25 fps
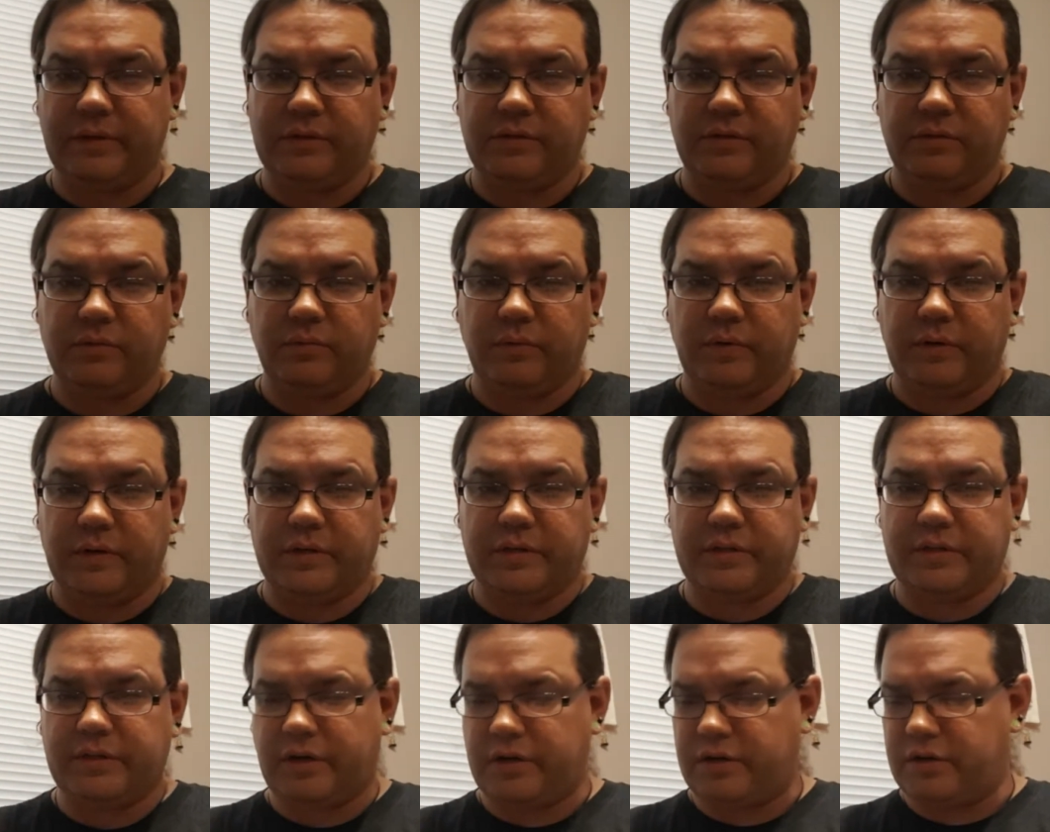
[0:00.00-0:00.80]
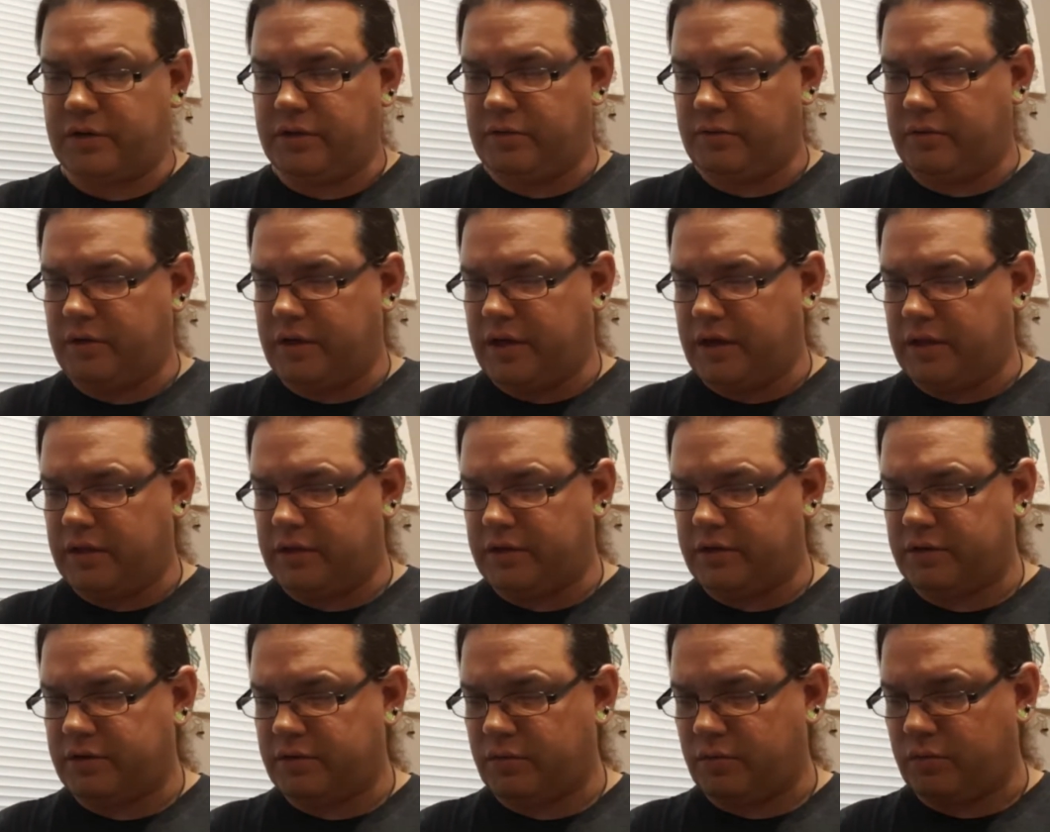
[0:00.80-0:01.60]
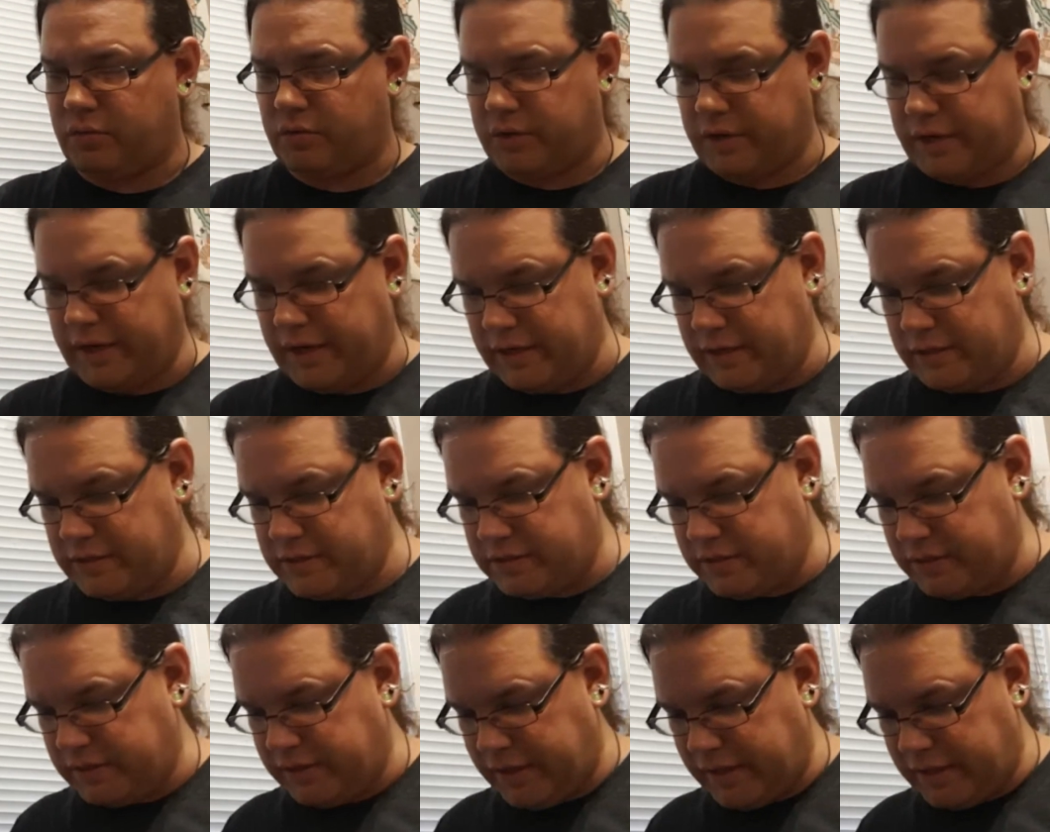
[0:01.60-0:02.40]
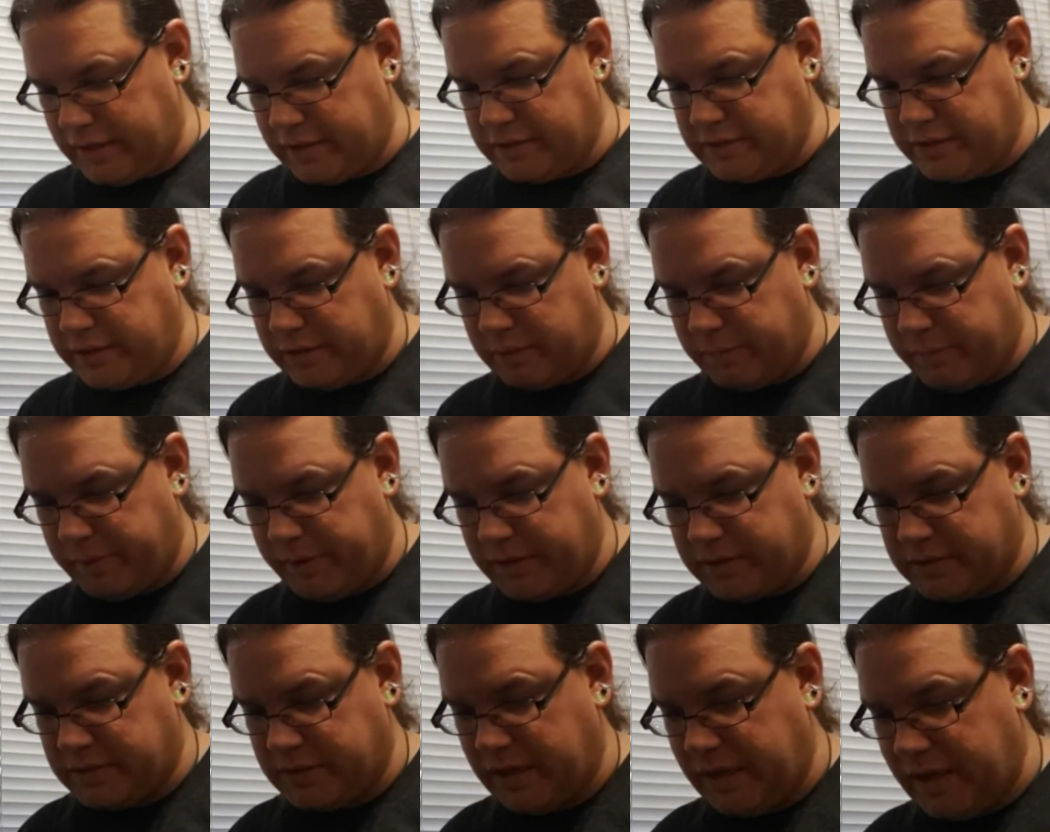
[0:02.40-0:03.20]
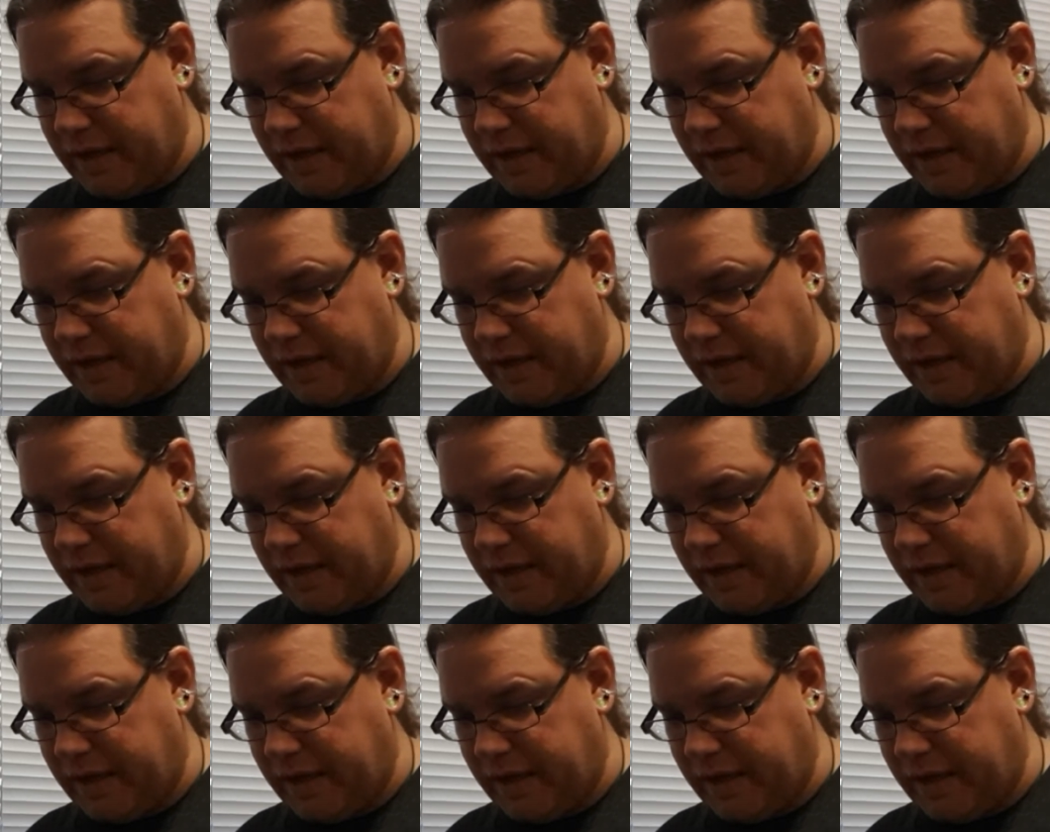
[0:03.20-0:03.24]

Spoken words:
you want to start a new color or get into your paints.